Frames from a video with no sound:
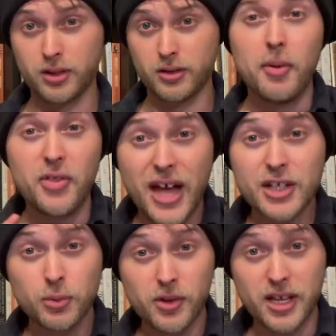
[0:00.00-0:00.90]
But
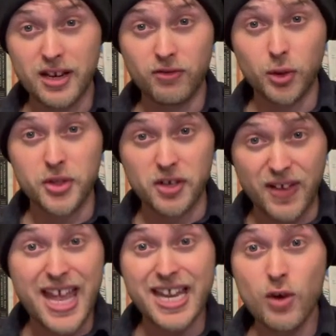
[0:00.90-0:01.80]
that's where the influence of
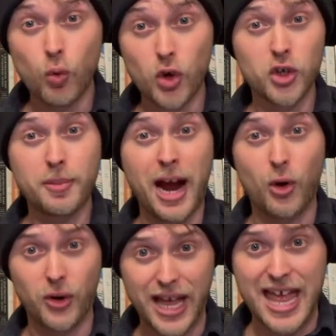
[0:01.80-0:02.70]
any world
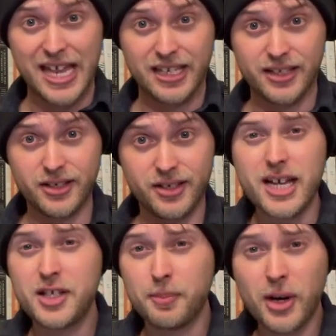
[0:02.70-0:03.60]
power ends.
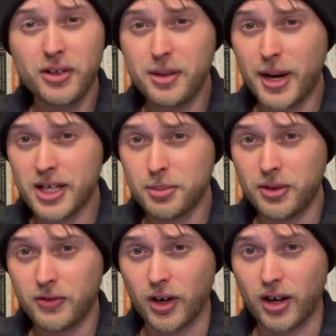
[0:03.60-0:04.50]
It's barely possible
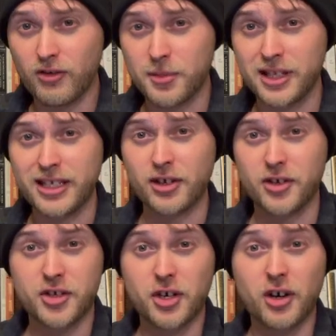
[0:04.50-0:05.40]
for a government leader to
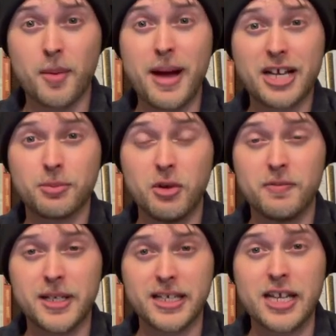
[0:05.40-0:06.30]
start a mass
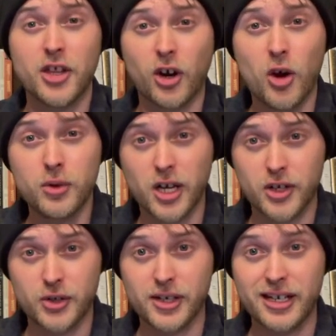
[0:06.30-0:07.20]
movement in their own
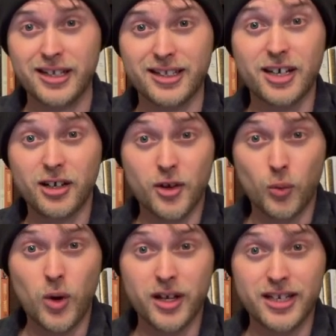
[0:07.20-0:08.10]
country, let alone
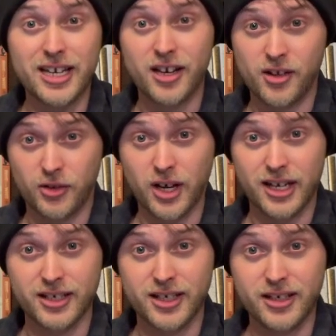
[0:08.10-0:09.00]
one in another
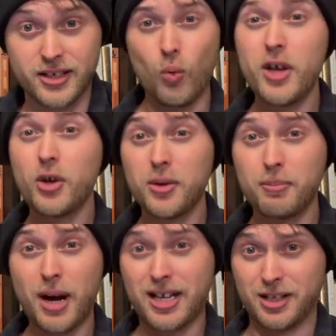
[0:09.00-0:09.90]
continent. We couldn't
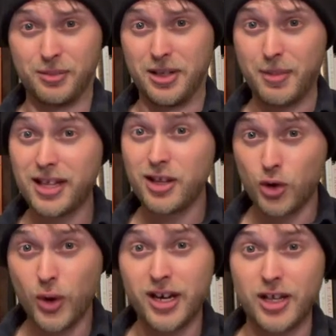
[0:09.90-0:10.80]
possibly make the
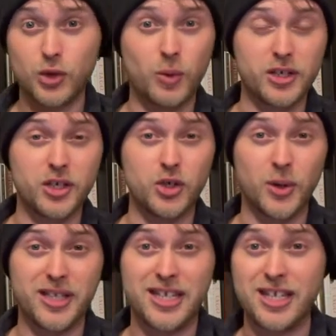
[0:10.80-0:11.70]
Ukrainians want to join
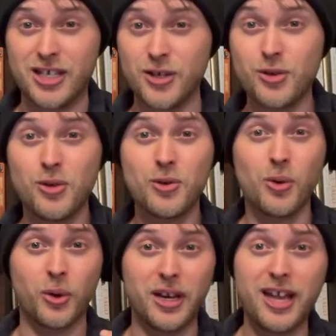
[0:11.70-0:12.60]
the EU,
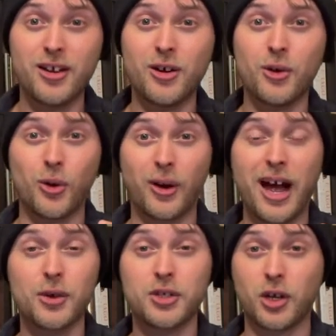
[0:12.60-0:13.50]
or NATO, or
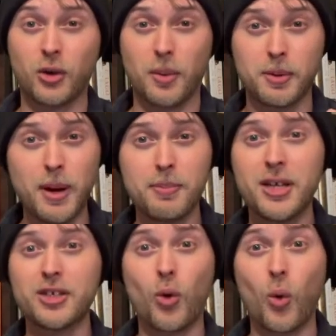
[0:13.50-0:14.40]
oust a corrupt
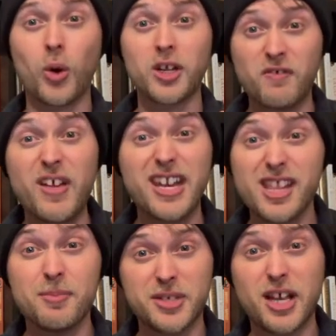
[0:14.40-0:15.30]
puppet, or defend
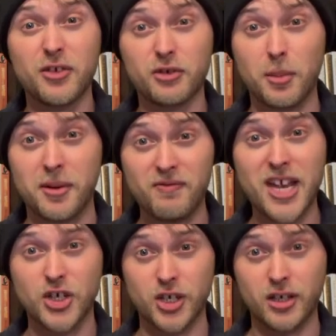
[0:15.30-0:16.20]
themselves from
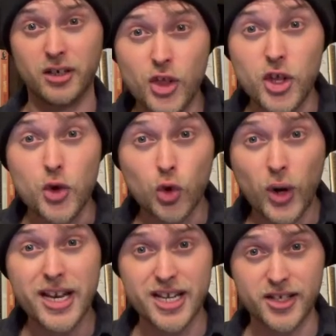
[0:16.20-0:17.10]
invasion. The
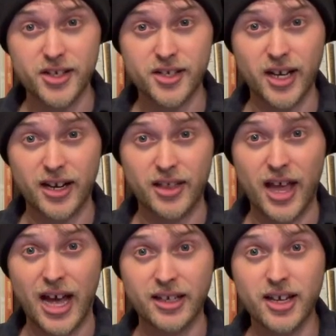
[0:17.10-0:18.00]
Ukrainians decided
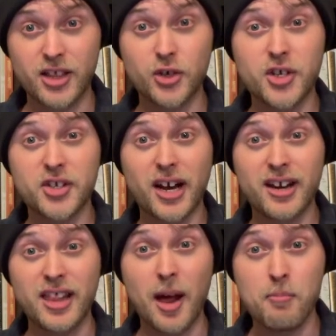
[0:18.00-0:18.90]
that, and they're
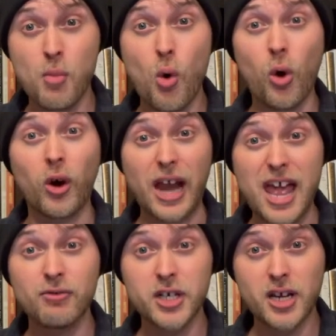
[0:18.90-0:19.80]
deciding that more
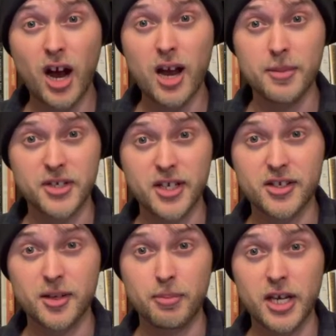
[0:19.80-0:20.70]
every time a
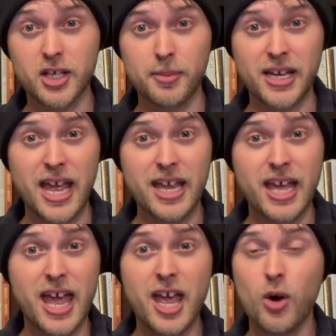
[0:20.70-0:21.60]
citizen picks up an
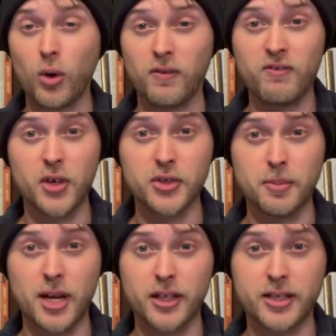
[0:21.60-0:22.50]
AK or
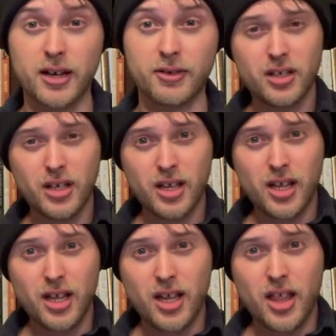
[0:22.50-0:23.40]
fills a Molotov
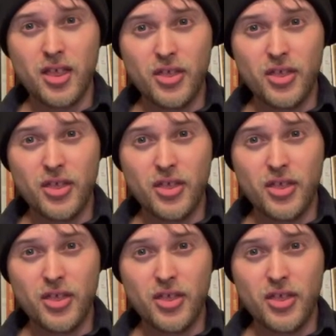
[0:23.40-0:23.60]
cocktail.